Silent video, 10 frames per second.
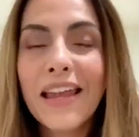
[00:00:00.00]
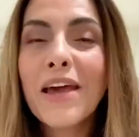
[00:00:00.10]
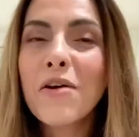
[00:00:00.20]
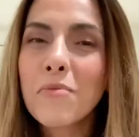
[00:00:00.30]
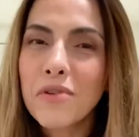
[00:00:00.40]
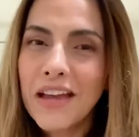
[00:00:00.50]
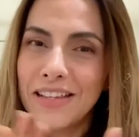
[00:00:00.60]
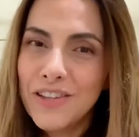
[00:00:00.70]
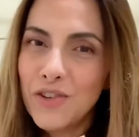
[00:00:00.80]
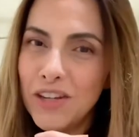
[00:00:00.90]
and I hope you guys
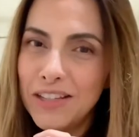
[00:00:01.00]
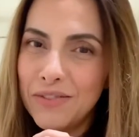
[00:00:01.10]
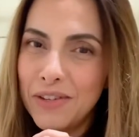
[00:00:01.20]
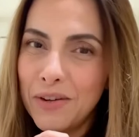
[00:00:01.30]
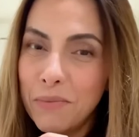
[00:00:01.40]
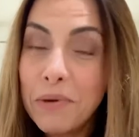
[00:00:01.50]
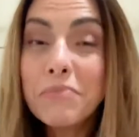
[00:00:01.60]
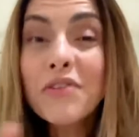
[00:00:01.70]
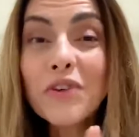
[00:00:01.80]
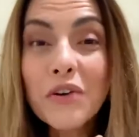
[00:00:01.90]
enjoyed this video. But
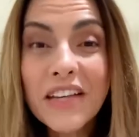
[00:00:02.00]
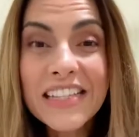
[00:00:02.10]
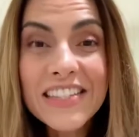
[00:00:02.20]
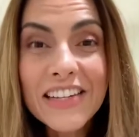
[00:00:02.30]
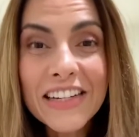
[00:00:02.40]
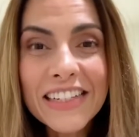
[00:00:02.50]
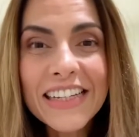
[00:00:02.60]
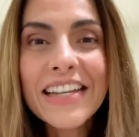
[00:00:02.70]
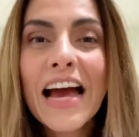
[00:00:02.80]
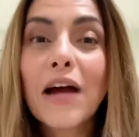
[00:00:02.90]
before I get
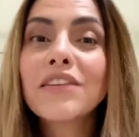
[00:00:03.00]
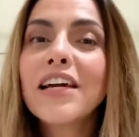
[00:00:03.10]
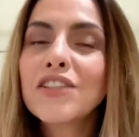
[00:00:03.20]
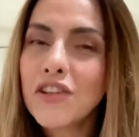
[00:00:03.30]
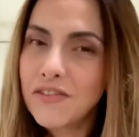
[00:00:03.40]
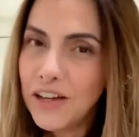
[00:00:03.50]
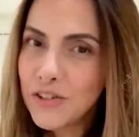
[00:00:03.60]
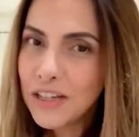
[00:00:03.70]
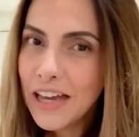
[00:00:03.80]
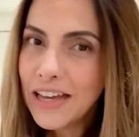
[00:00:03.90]
started, I'd like to invite
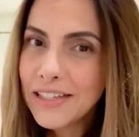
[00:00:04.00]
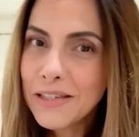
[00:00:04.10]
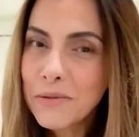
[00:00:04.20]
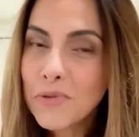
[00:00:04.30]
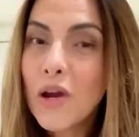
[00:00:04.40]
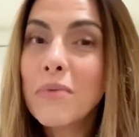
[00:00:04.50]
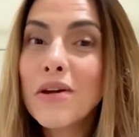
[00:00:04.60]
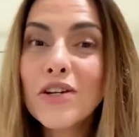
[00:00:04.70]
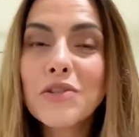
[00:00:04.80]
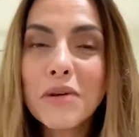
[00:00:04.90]
you guys to subscribe
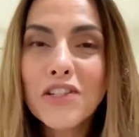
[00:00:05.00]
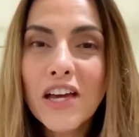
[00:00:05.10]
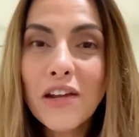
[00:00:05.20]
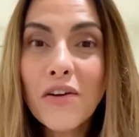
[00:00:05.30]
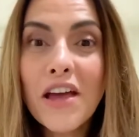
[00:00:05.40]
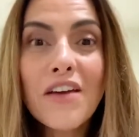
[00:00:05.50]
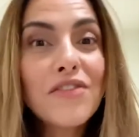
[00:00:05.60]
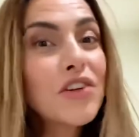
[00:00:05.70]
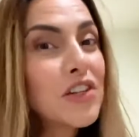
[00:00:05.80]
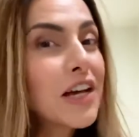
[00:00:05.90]
here to my channel
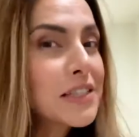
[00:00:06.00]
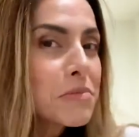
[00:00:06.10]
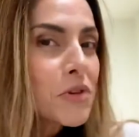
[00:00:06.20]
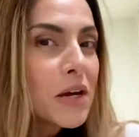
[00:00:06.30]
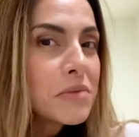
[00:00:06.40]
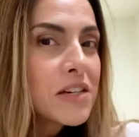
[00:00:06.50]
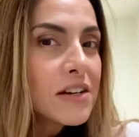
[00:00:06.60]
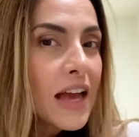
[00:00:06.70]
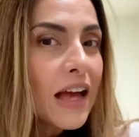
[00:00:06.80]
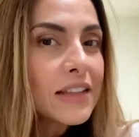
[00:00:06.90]
if you're not subscribed here
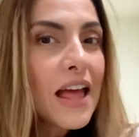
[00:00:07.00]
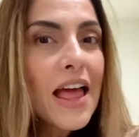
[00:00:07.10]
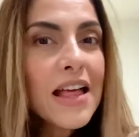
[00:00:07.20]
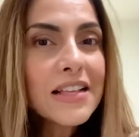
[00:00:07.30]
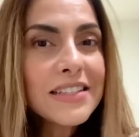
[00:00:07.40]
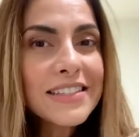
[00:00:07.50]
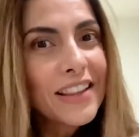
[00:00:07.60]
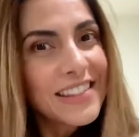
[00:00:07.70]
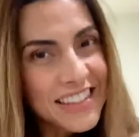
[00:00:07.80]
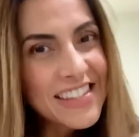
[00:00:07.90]
yet. And
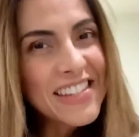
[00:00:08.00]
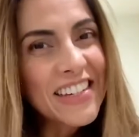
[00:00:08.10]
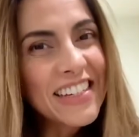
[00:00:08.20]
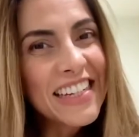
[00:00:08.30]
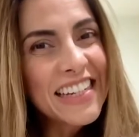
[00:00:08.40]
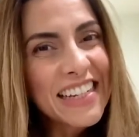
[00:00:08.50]
let's get started.